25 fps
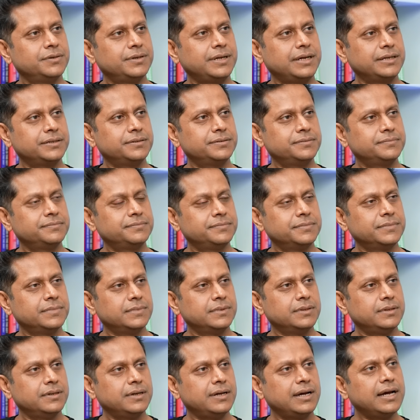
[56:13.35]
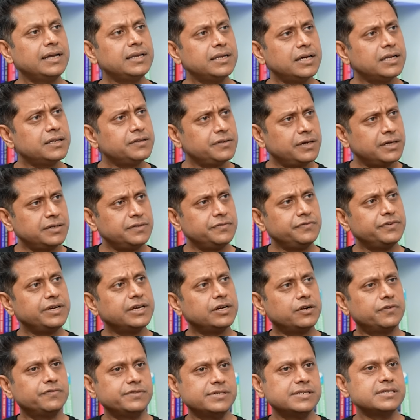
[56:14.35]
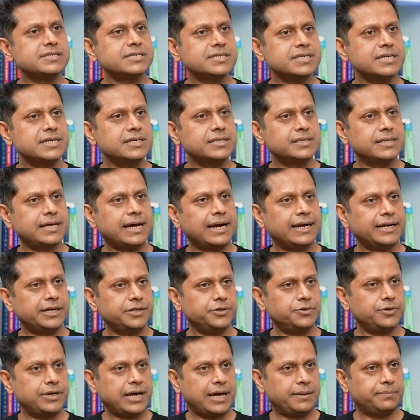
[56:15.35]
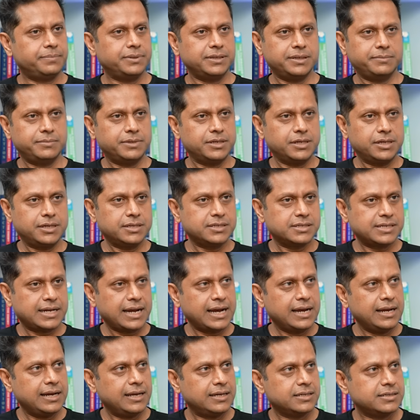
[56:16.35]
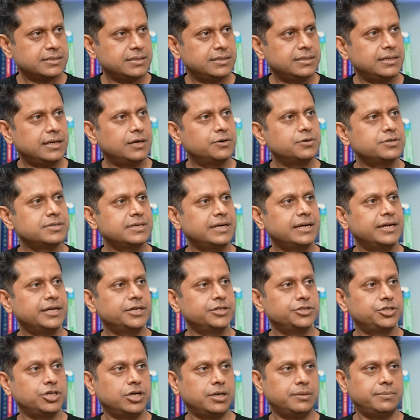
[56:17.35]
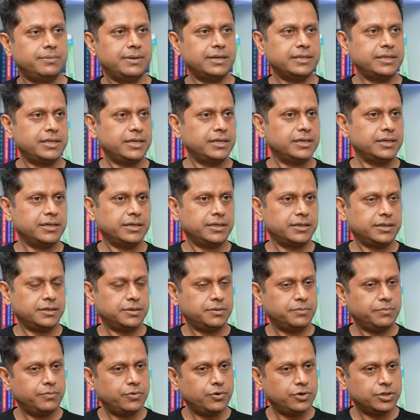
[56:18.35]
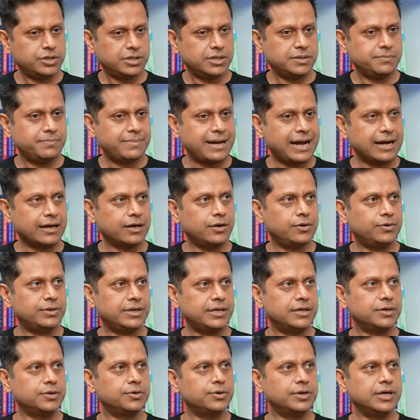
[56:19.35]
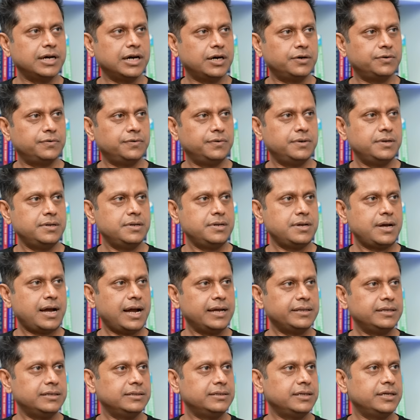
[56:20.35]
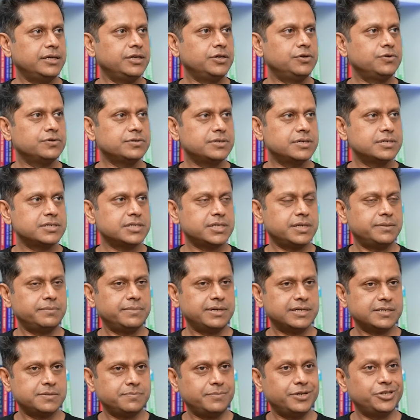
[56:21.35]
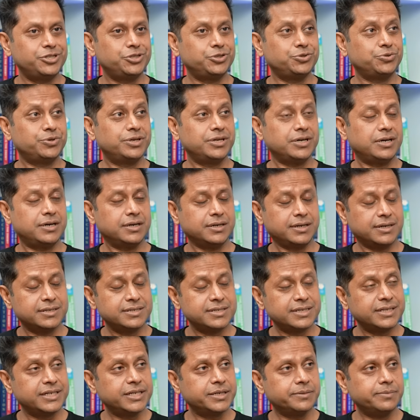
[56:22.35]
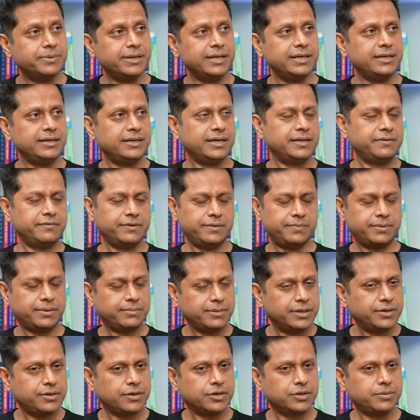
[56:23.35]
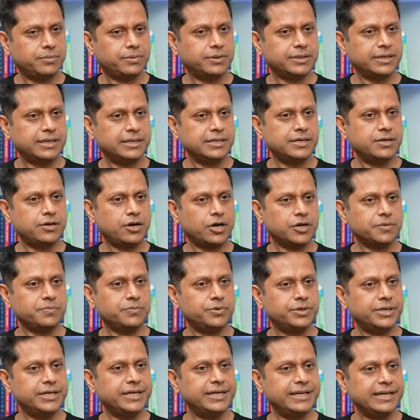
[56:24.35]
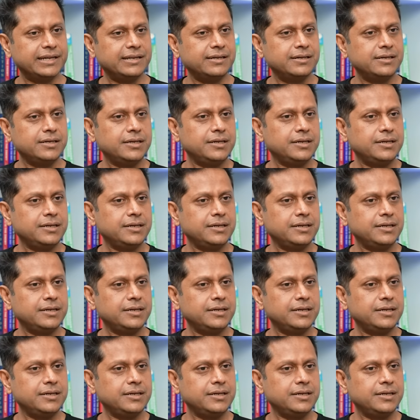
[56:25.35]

Right. I was able and, and and we are obviously seeing that you know happen. I mean, Israel has done outstanding job. I think you know both in Bangalore and Gurgaon. I think the ecosystem has matured uh, considerably, and we'll probably talk about that in a lot more detail.